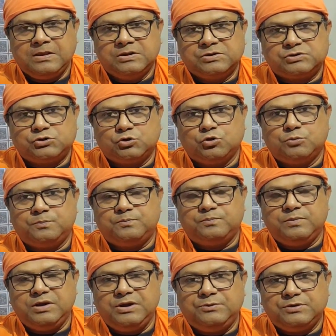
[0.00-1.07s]
So
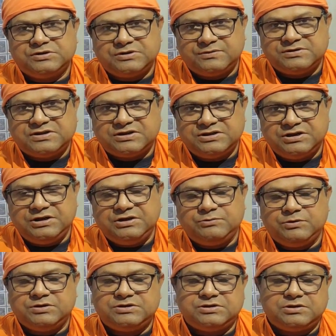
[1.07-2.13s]
it was
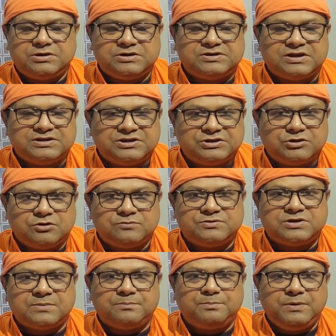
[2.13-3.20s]
the suggestion of
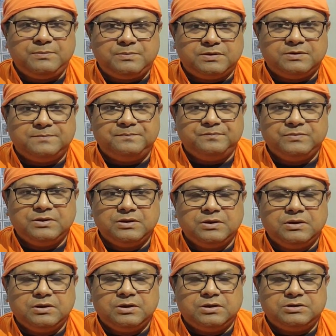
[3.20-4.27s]
some people
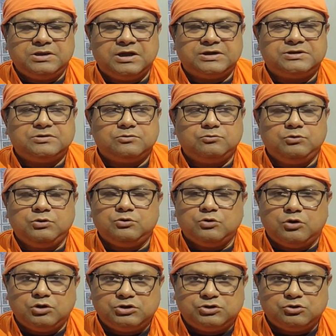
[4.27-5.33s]
that we would
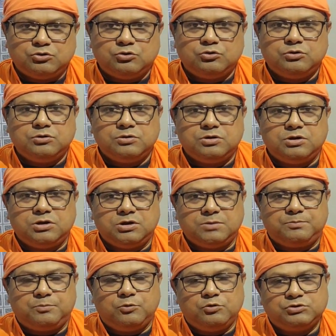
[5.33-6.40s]
also
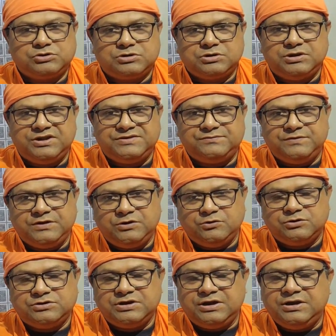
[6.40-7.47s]
post these
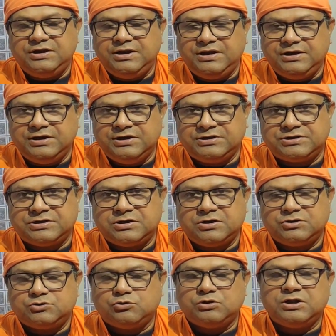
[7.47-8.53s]
videos in English
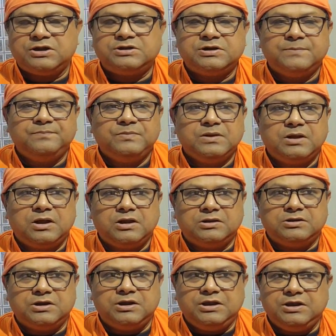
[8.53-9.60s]
so that
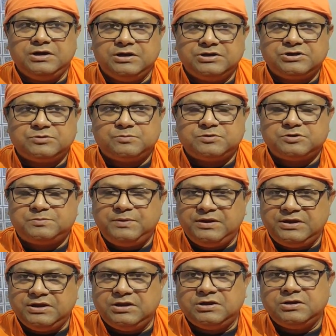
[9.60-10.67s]
the English
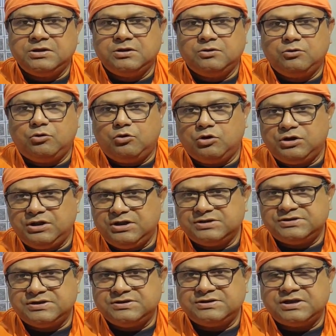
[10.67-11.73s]
speaking
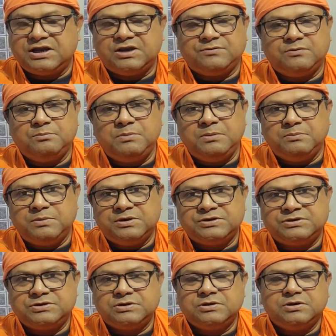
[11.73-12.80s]
audiences and our
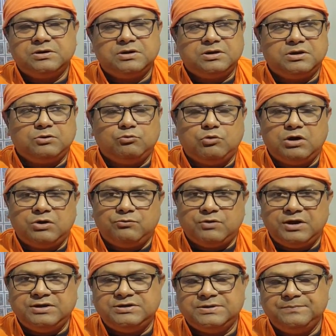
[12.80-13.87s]
members
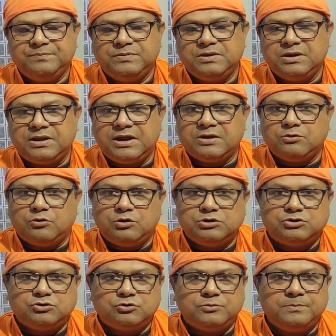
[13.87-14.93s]
worldwide can
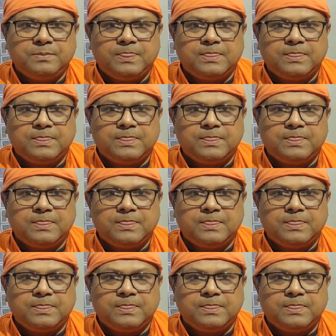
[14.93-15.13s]
also